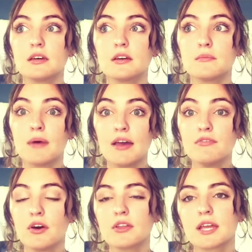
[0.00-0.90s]
my
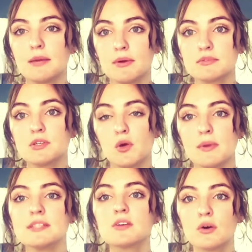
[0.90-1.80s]
father came up to him
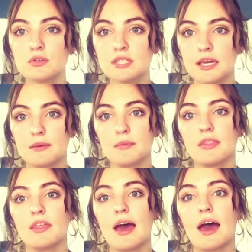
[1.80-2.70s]
and told him
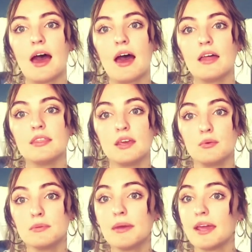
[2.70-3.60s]
that they
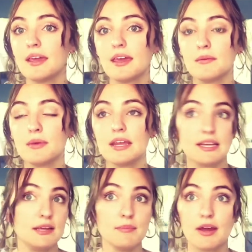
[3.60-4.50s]
would pay him
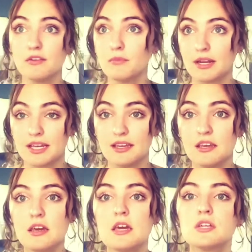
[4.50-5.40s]
any amount of money
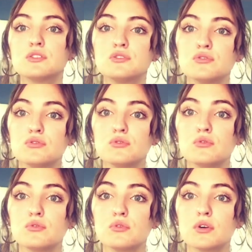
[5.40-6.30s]

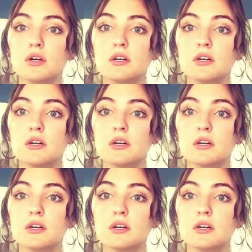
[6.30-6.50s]
to